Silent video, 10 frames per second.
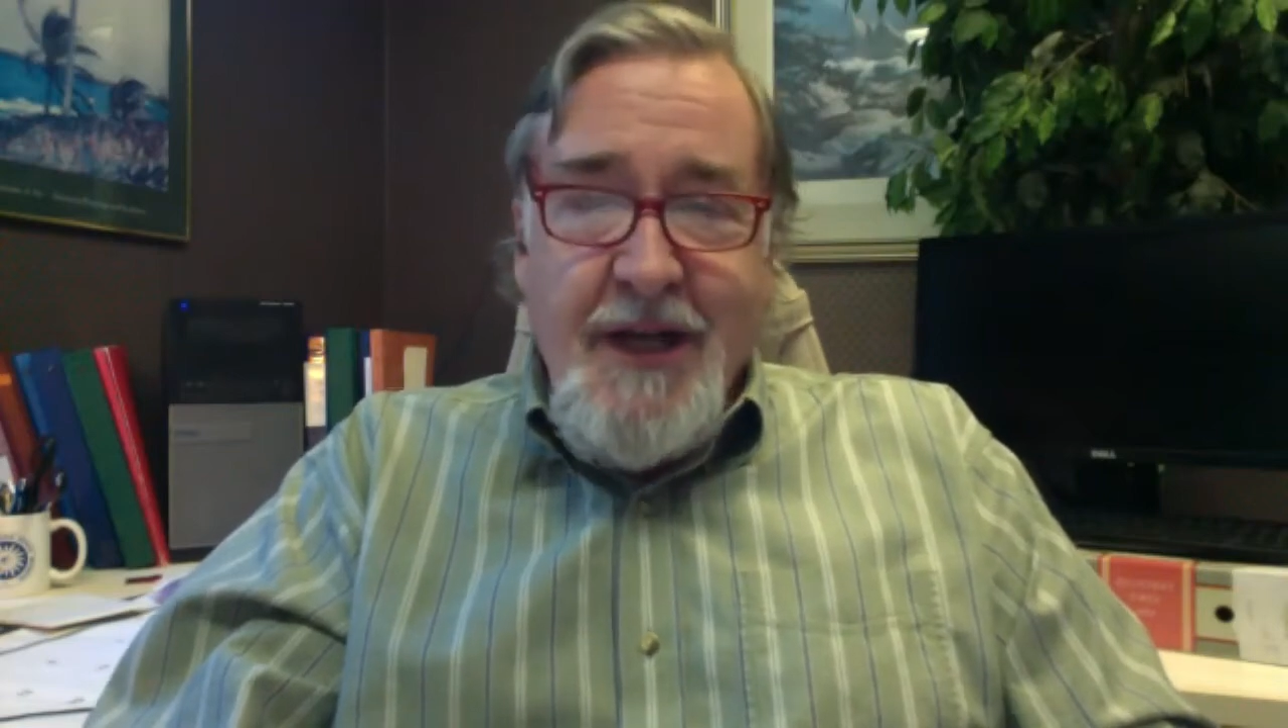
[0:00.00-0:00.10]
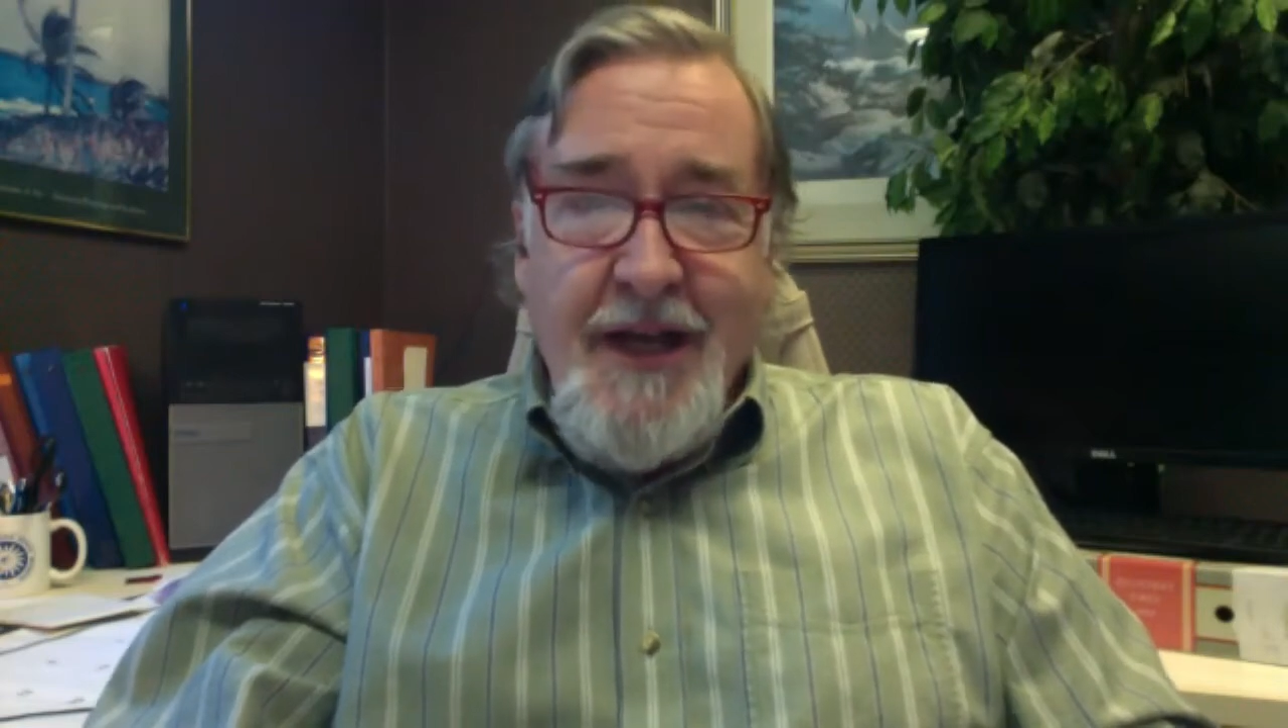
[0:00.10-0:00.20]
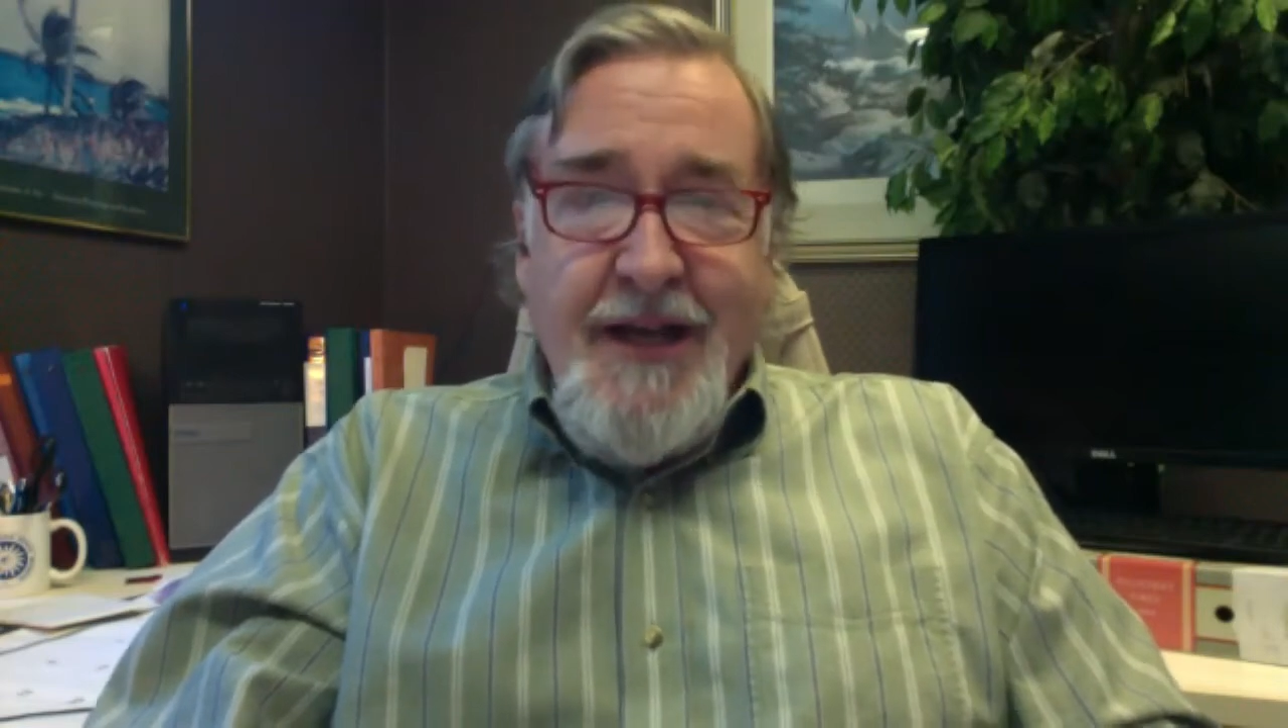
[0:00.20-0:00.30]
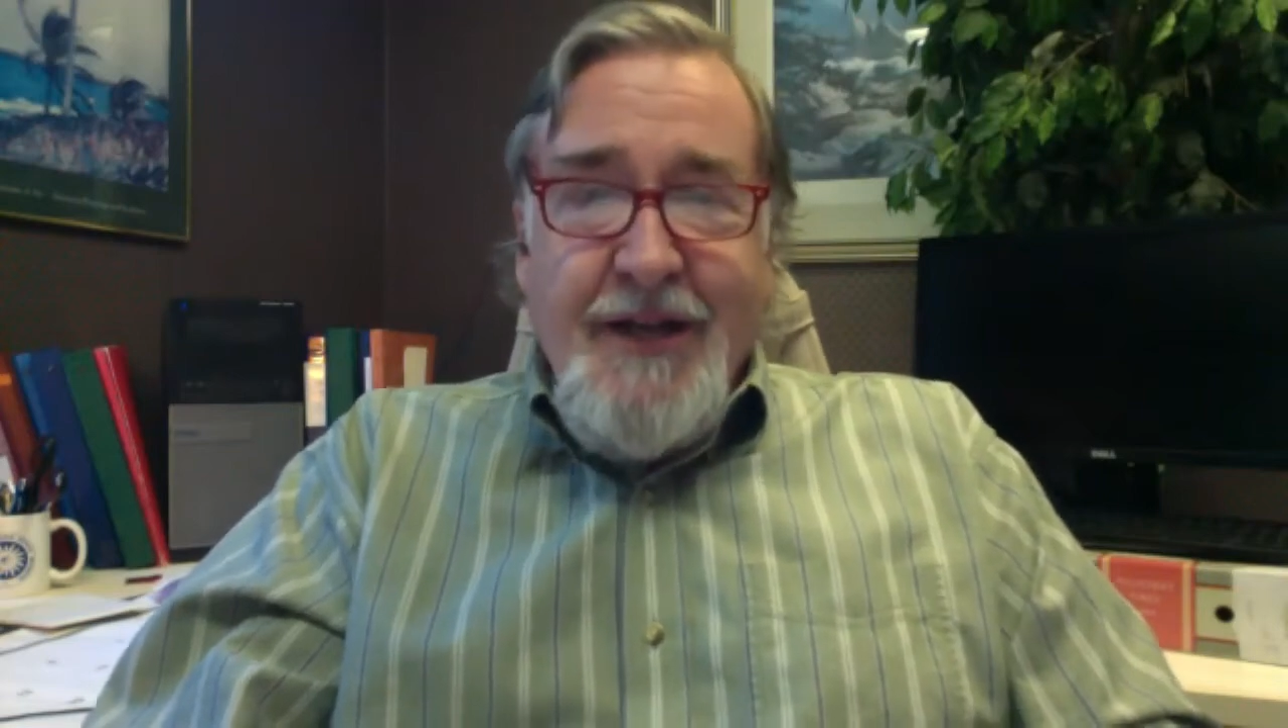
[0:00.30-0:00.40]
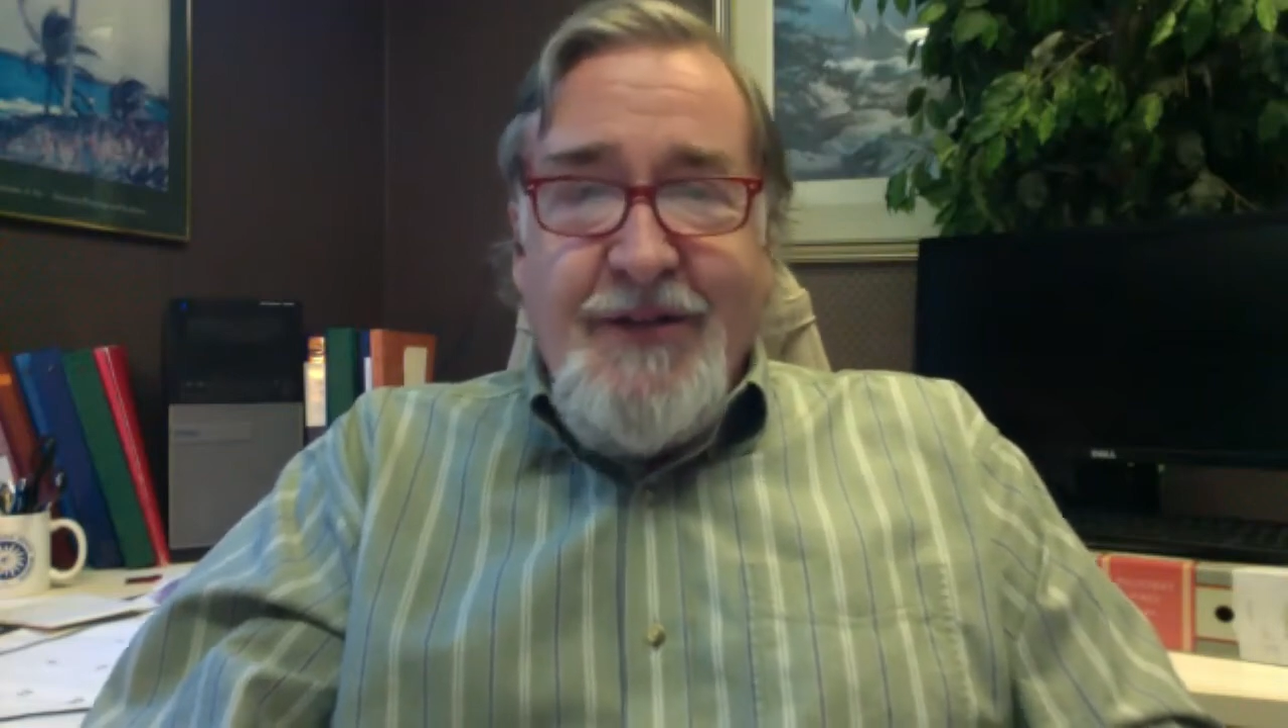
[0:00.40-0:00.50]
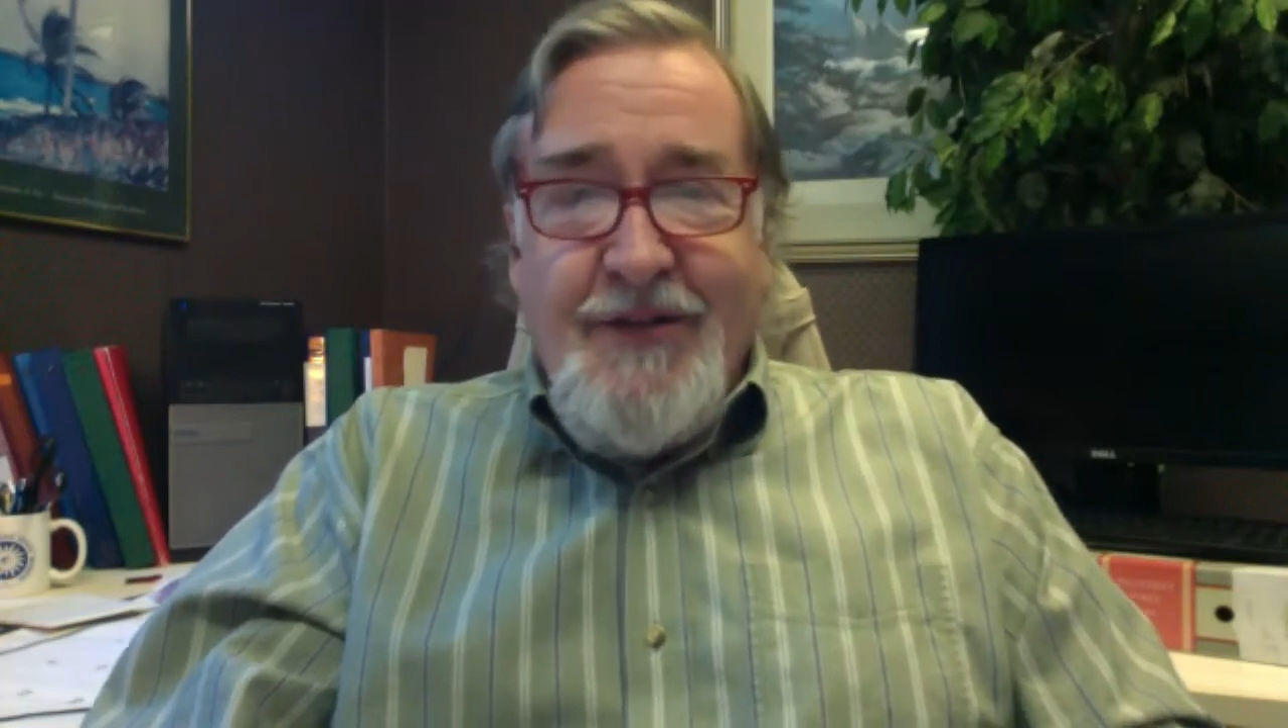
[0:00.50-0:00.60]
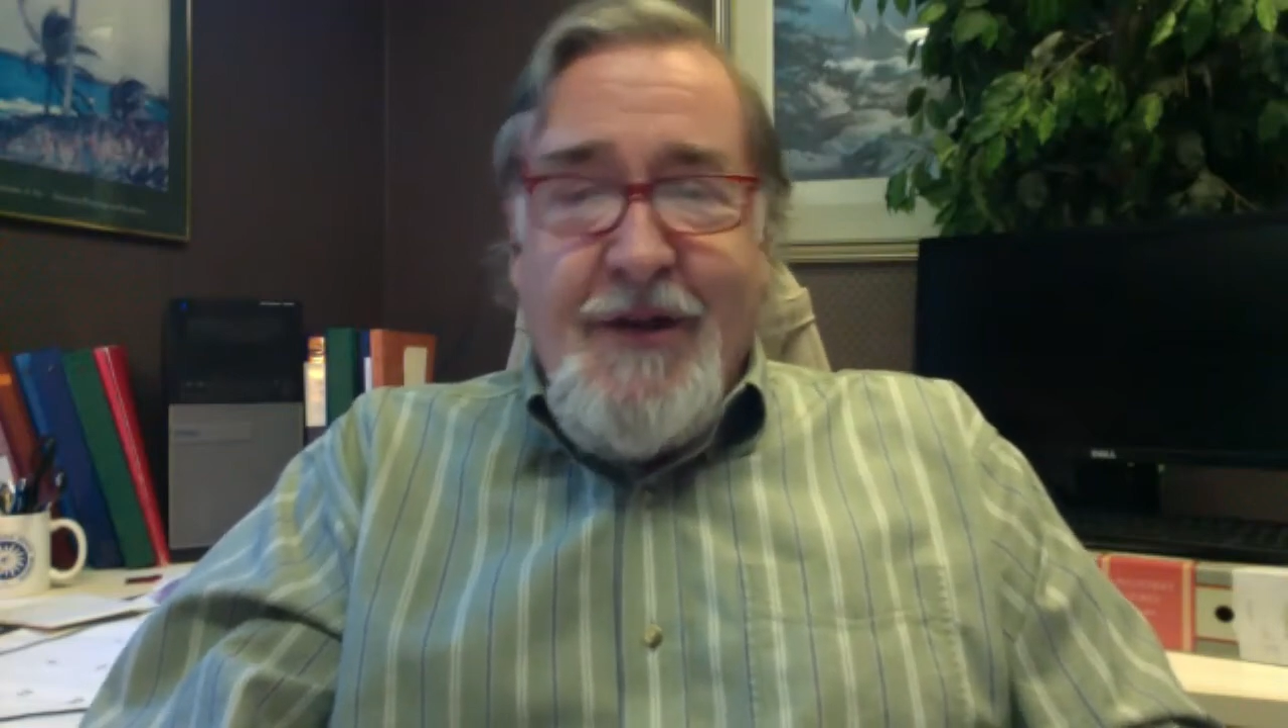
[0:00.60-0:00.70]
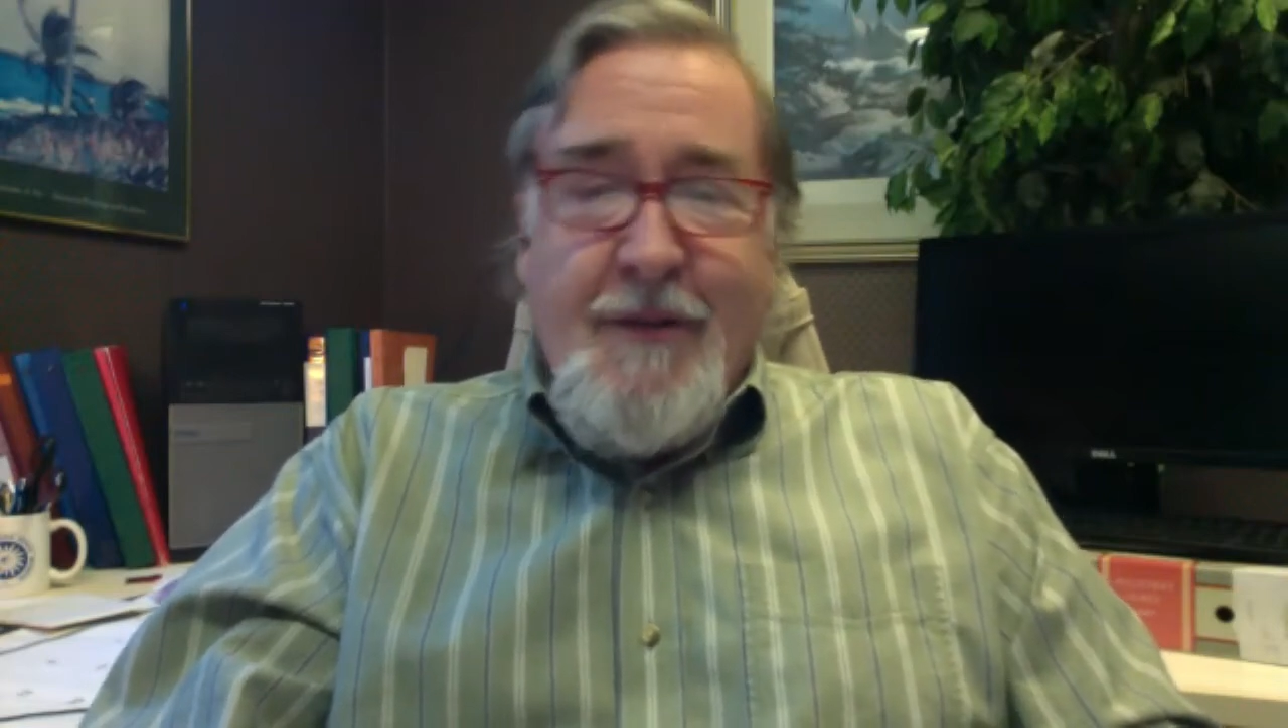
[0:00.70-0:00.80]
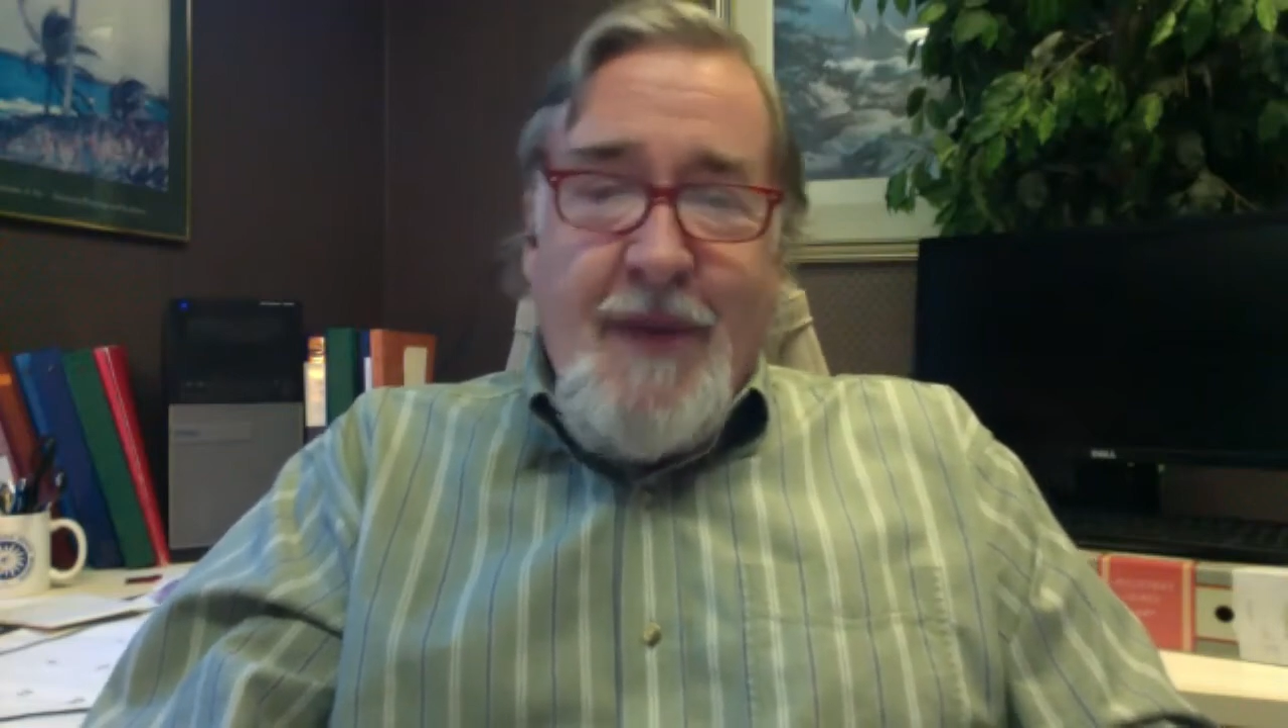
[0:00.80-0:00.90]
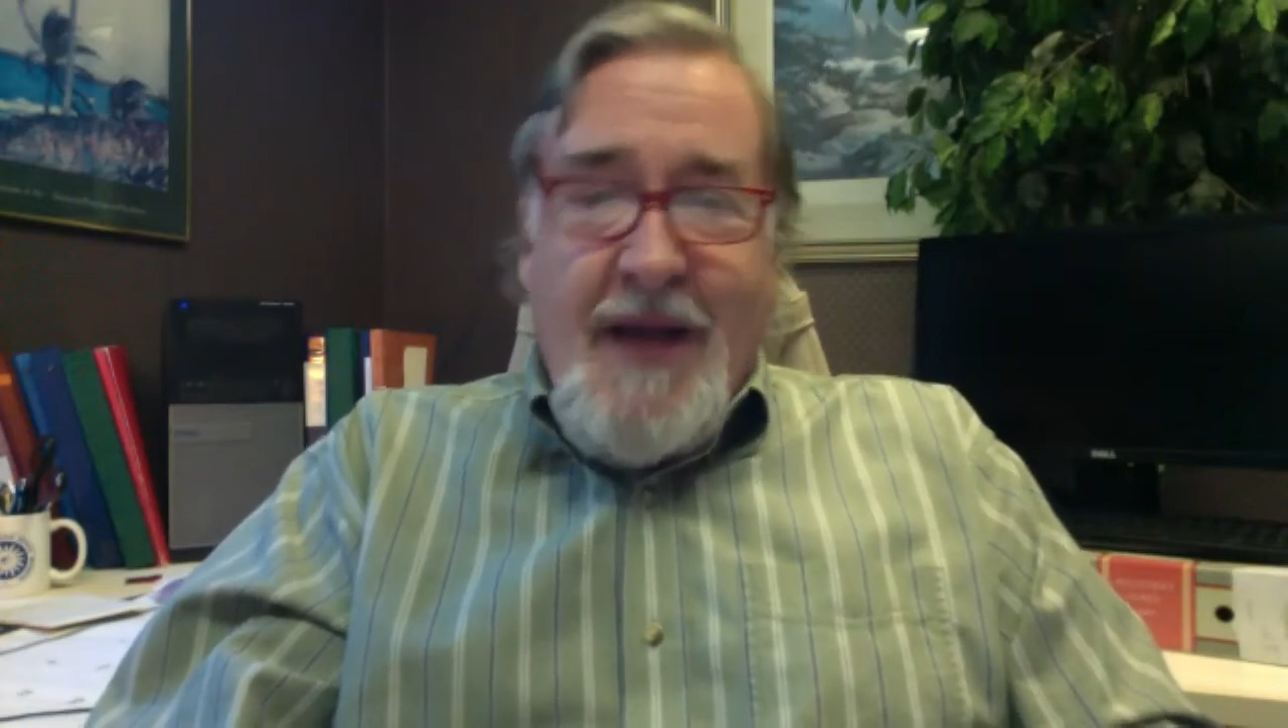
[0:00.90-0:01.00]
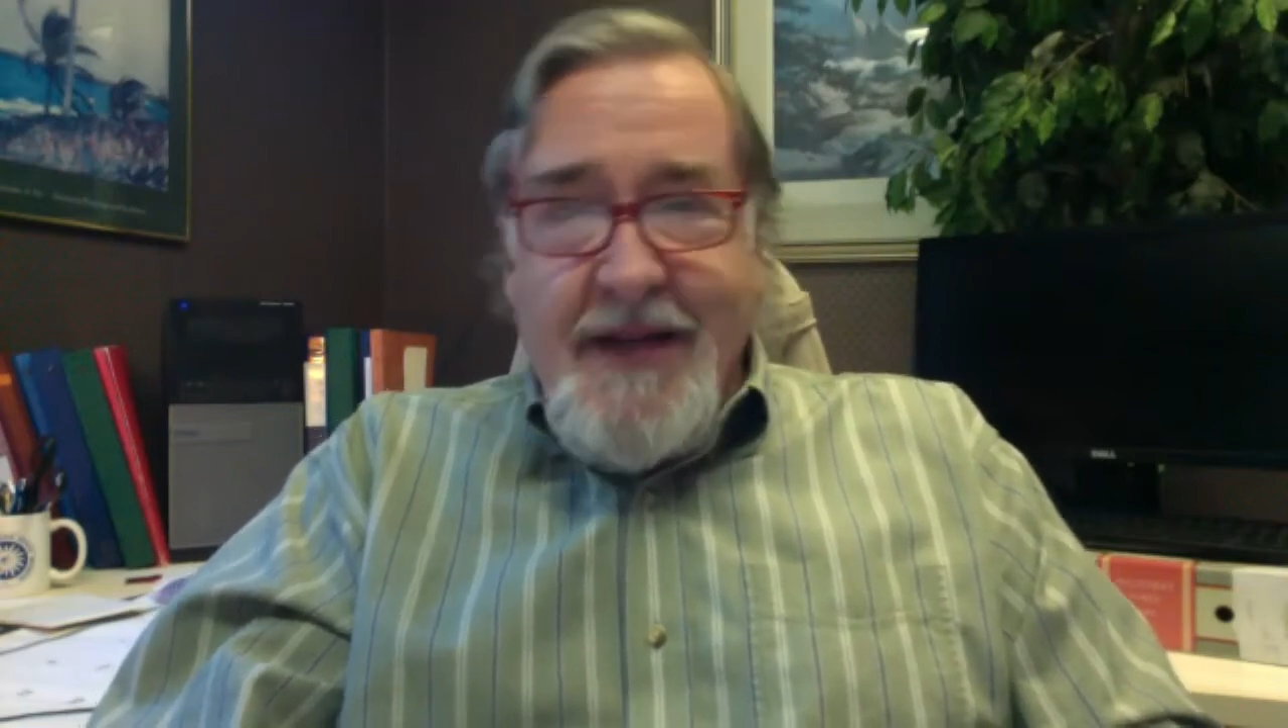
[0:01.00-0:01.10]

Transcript: to come back